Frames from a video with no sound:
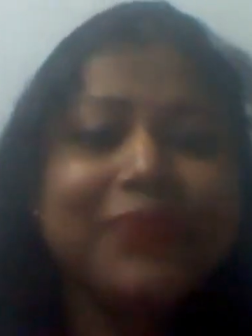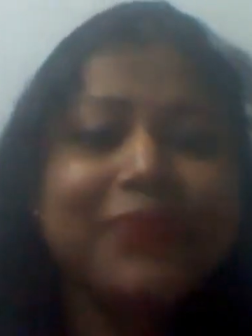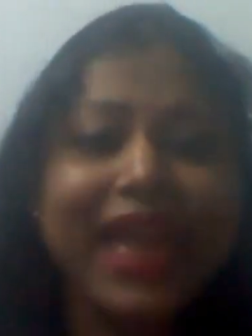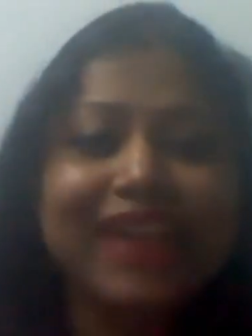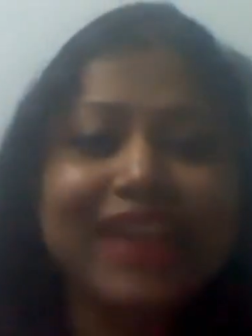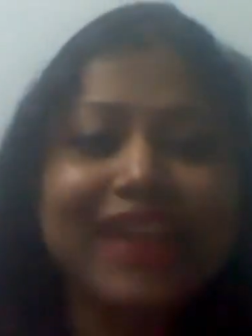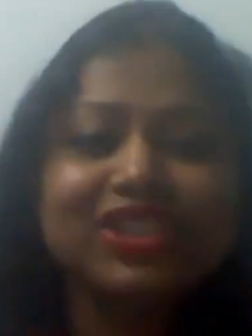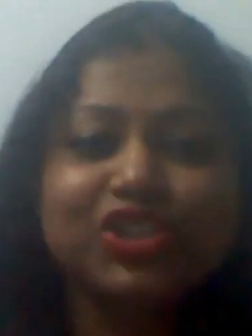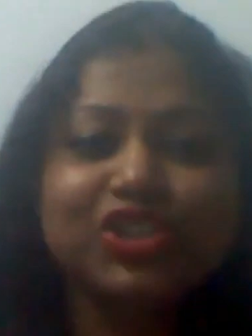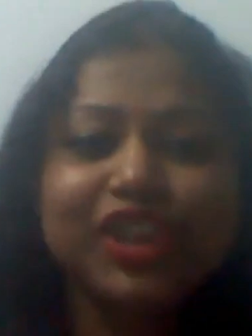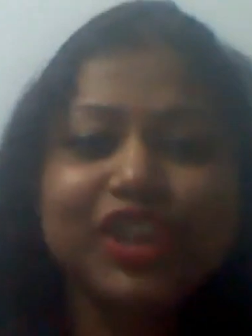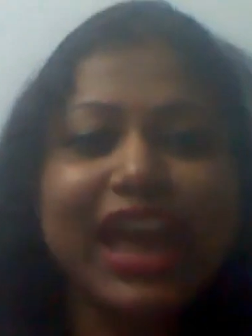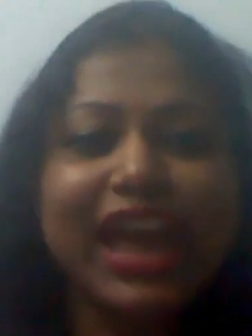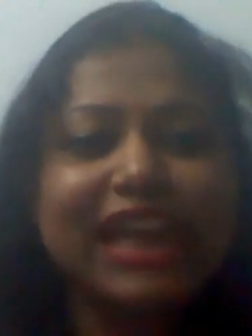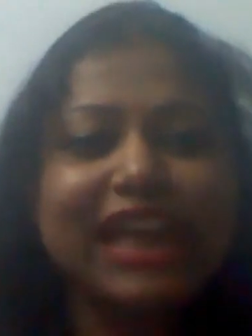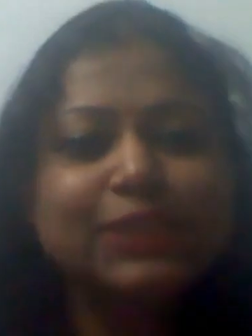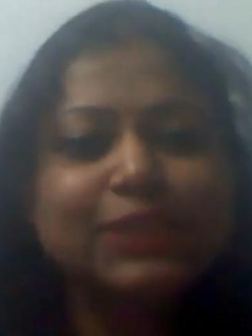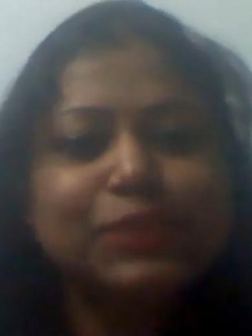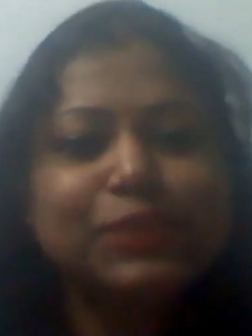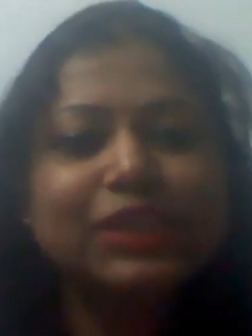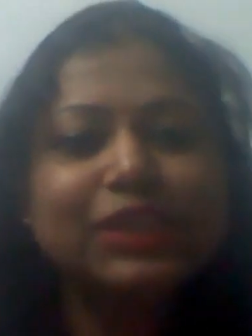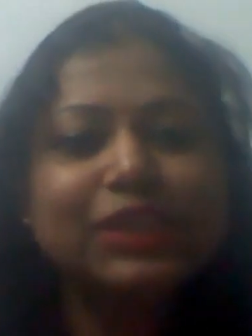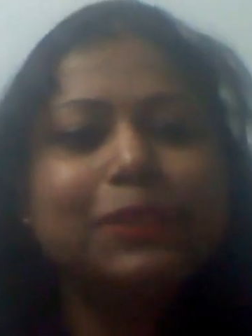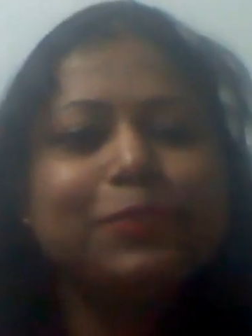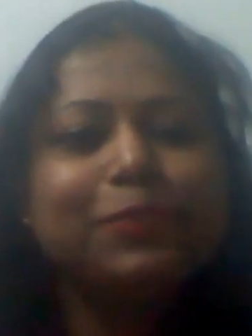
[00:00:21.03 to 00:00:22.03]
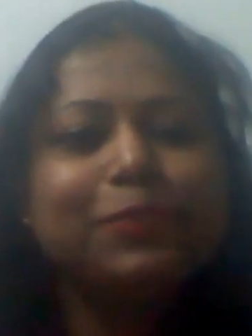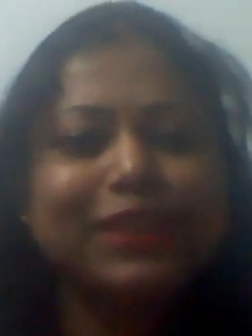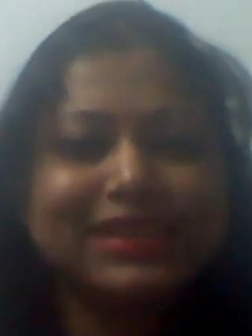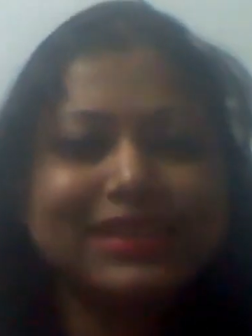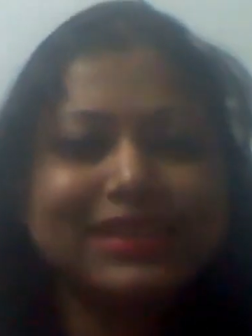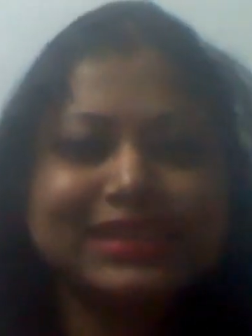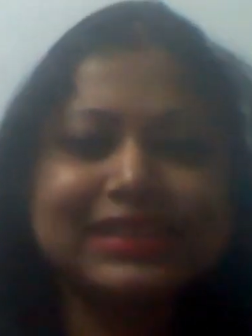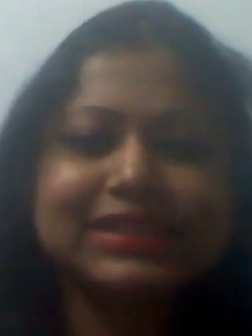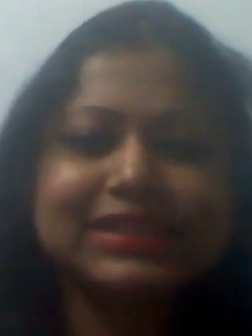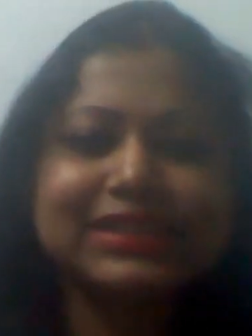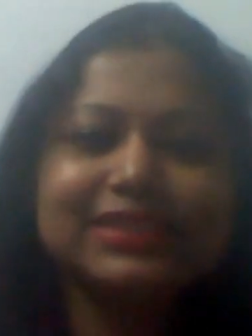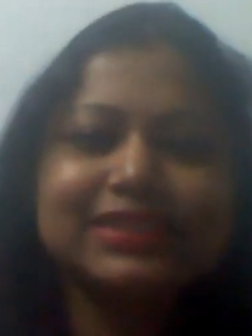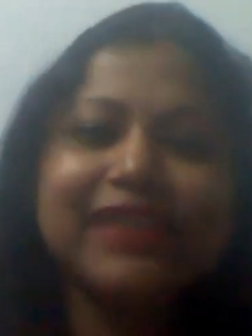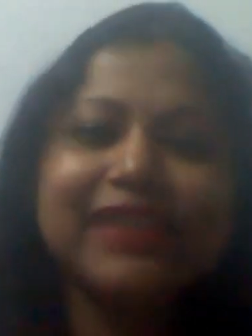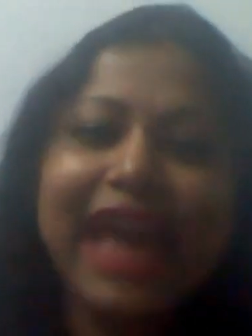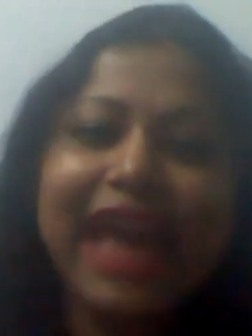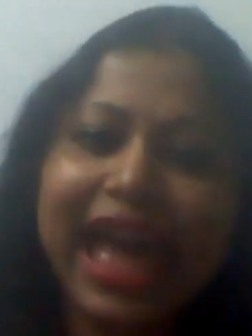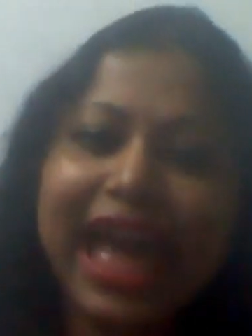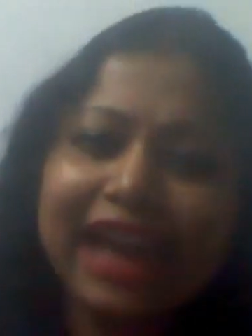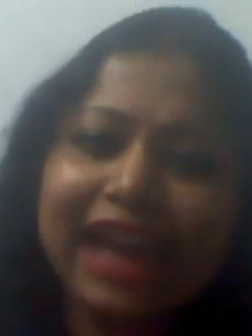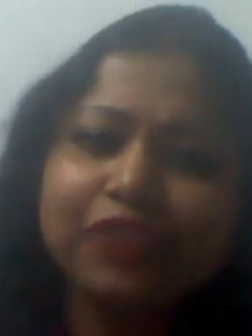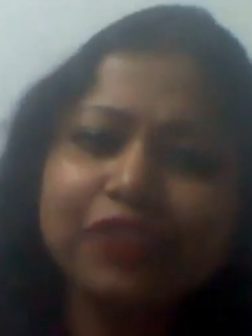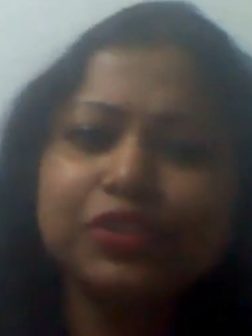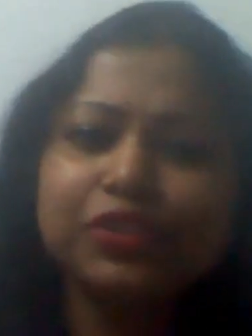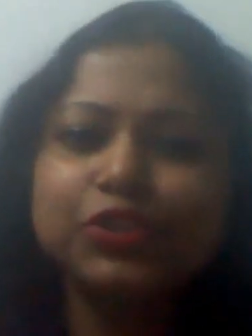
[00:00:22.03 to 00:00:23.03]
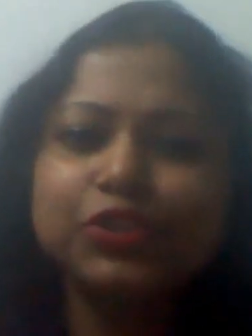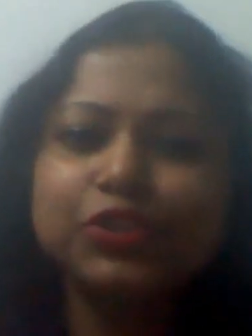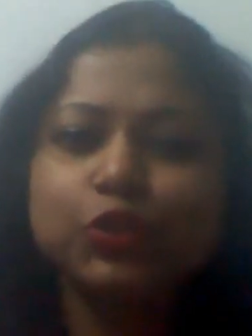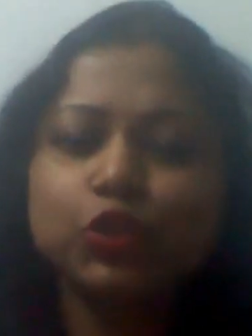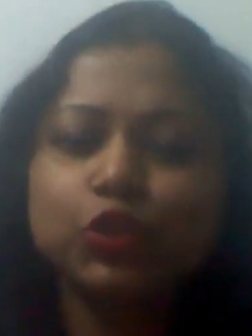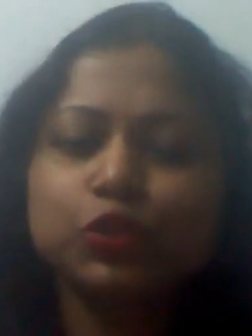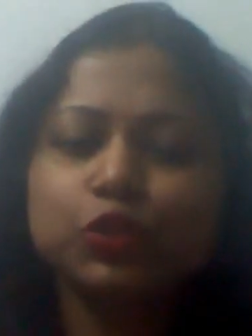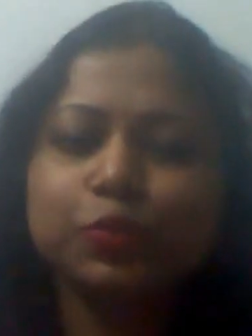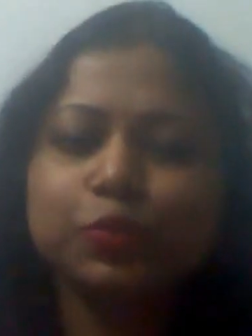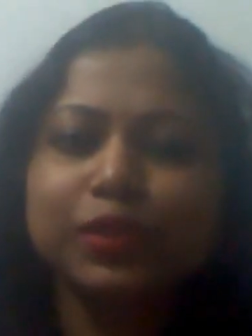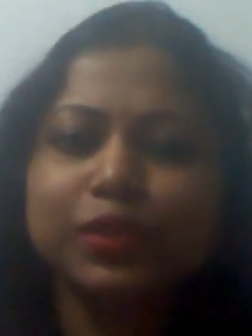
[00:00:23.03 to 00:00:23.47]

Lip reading: And she has been a presenter and resource